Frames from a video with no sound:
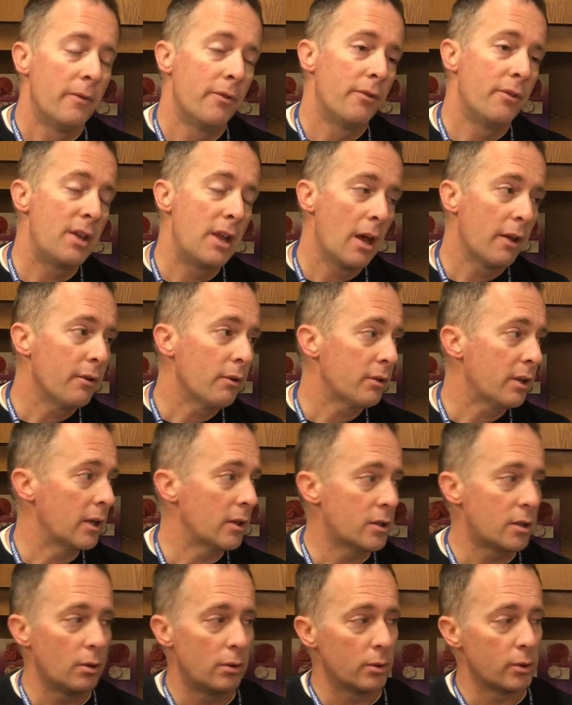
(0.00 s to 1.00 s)
The other thing,
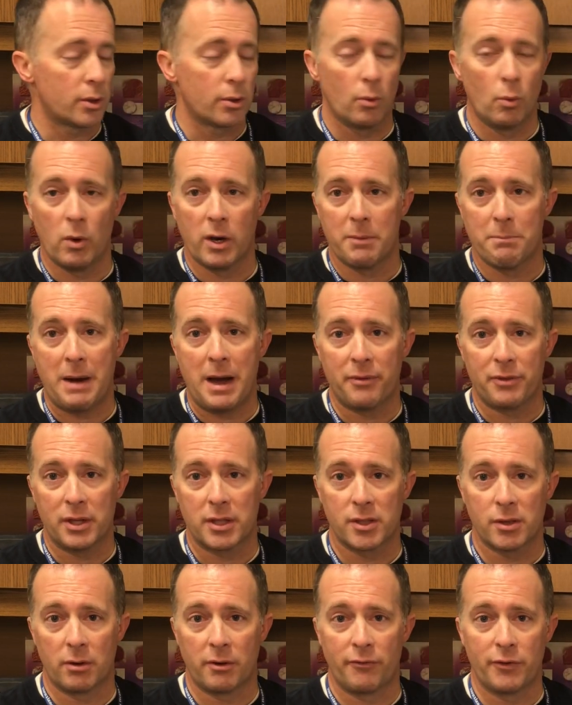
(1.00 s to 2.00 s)
so, so what about the
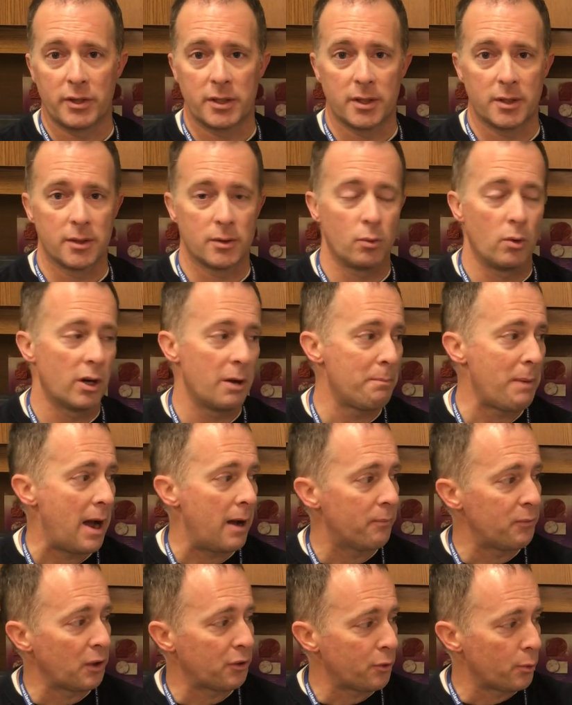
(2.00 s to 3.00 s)
surfaces? What
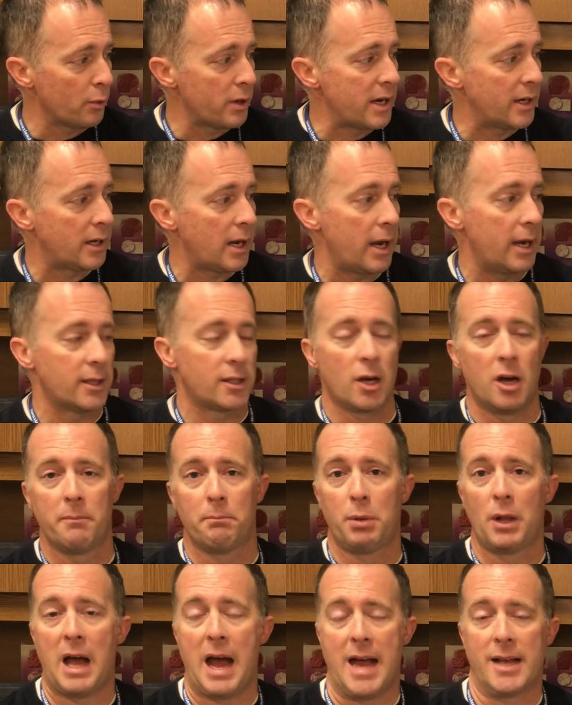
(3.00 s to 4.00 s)
about the three days on
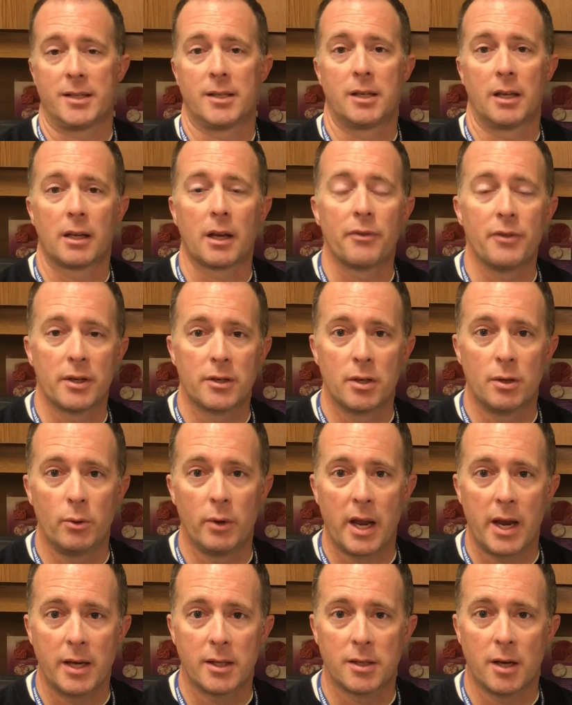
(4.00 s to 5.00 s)
plastic and the two
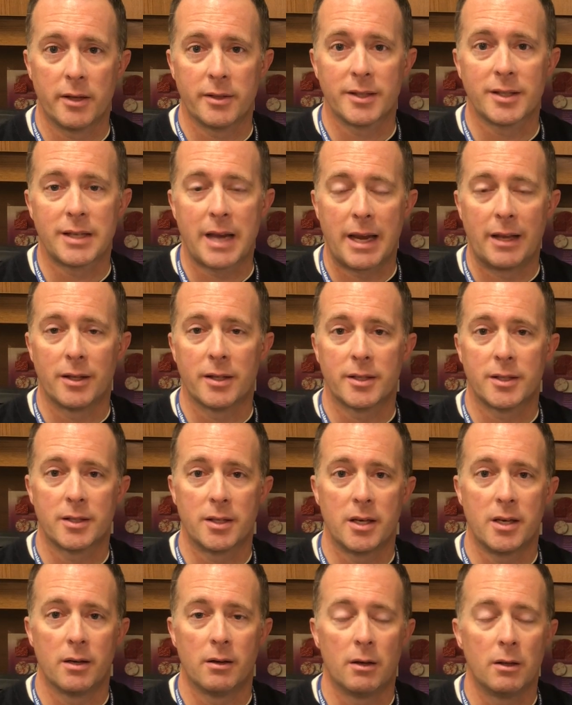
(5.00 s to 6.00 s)
days on stainless
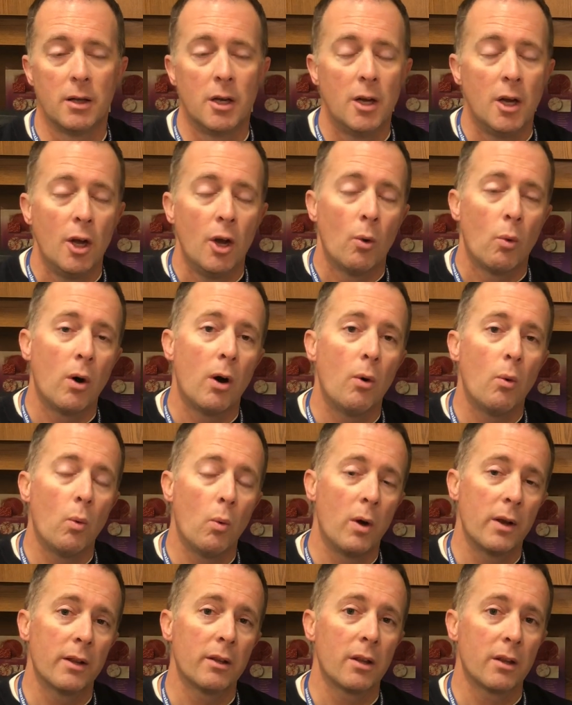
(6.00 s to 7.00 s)
steel? Well,
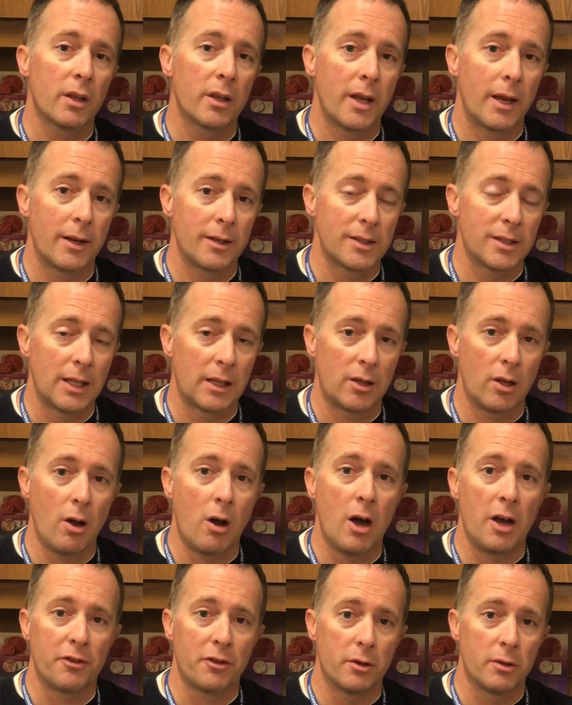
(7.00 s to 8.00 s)
one of the things that the
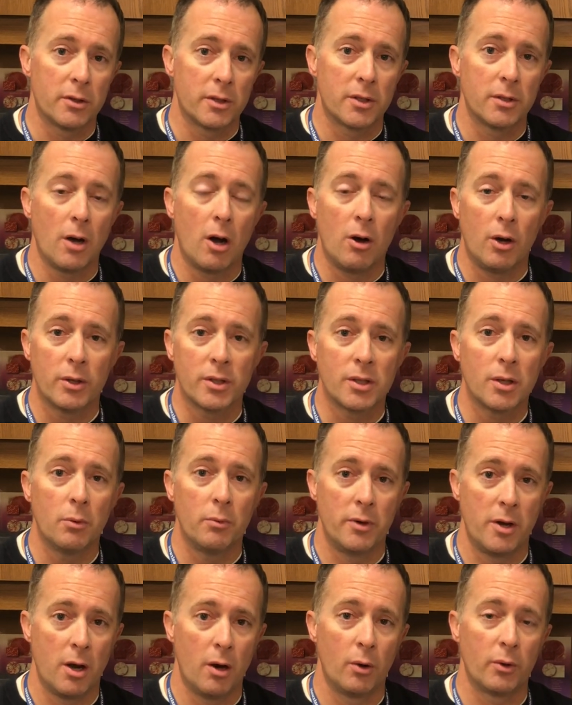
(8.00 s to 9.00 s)
authors also
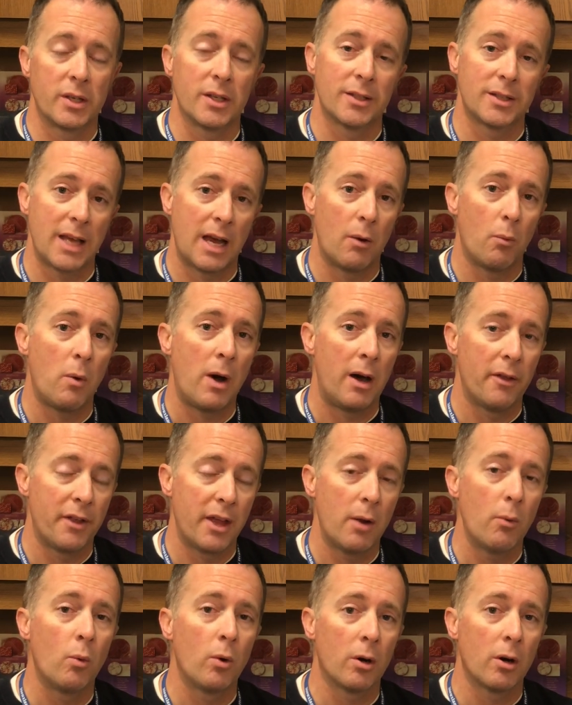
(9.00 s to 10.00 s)
note is that while
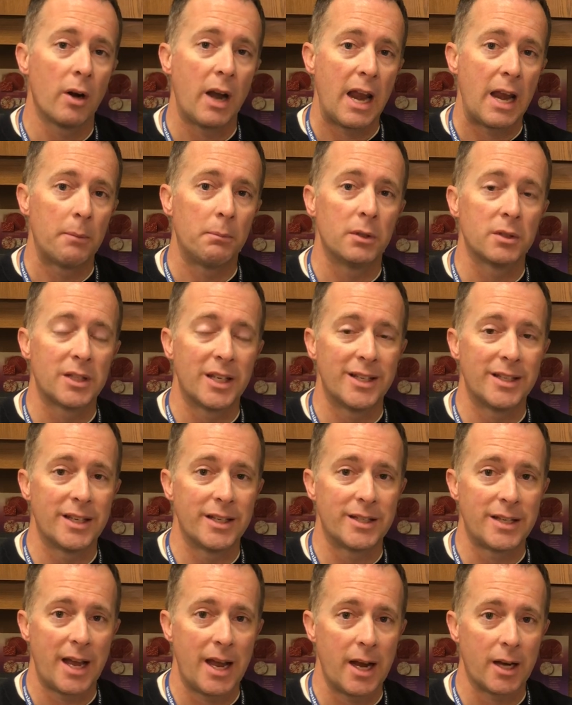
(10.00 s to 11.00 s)
they were able to
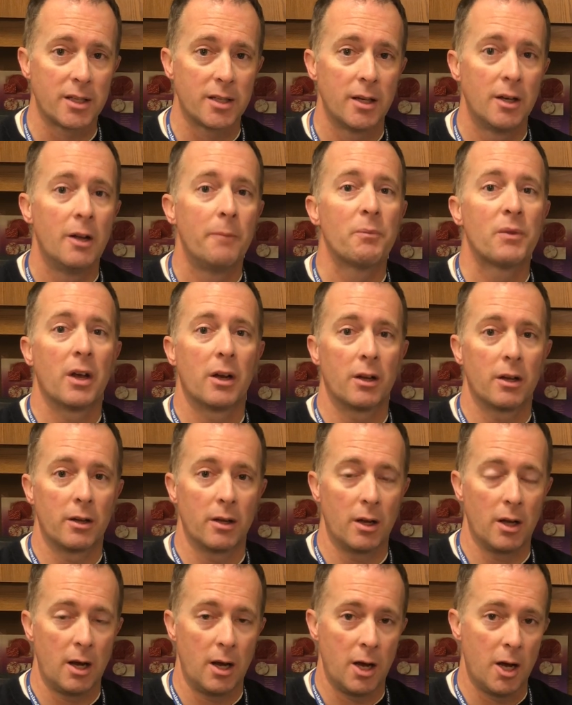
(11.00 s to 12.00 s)
detect
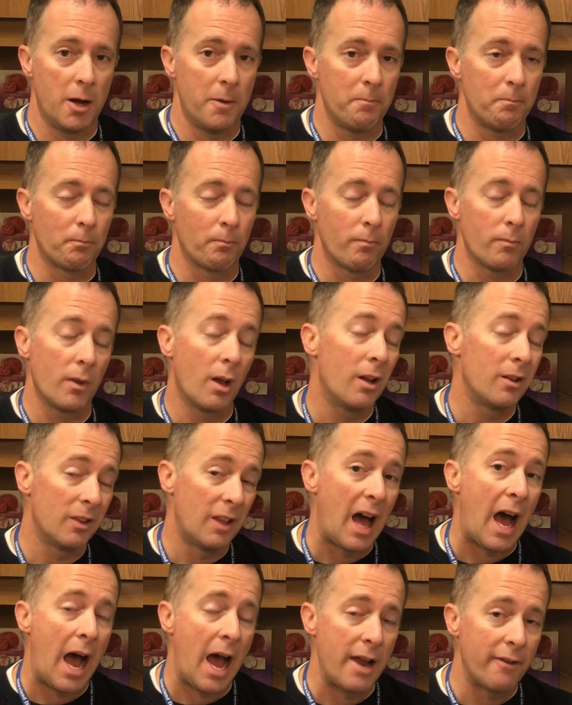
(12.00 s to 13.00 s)
um, a
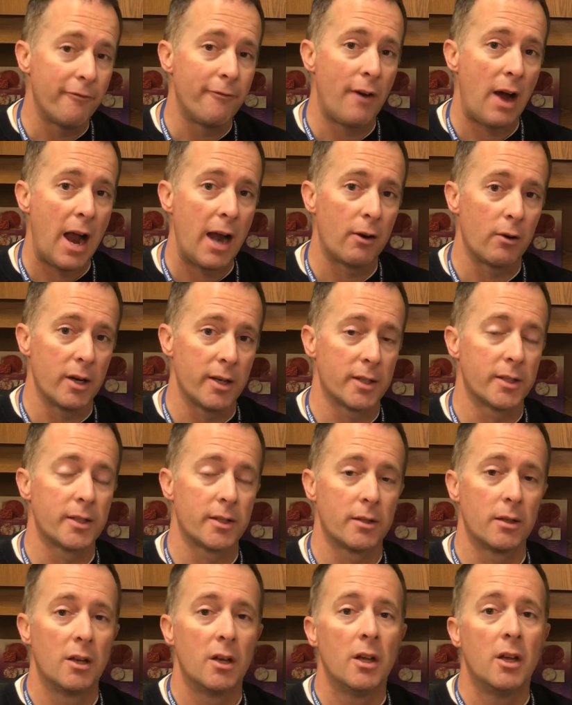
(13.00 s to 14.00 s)
live
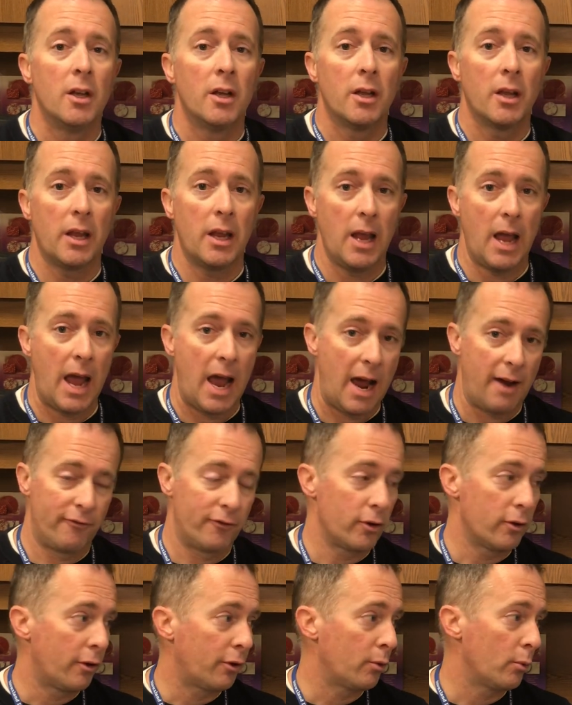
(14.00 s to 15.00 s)
virus
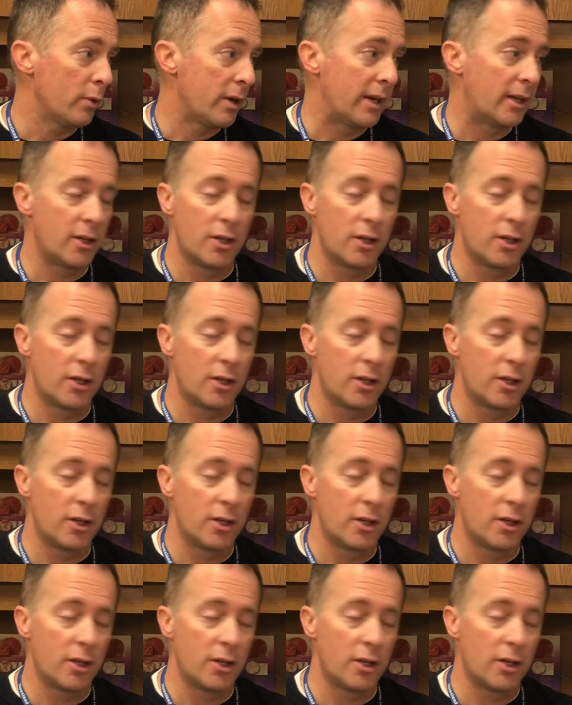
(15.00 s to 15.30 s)
after three,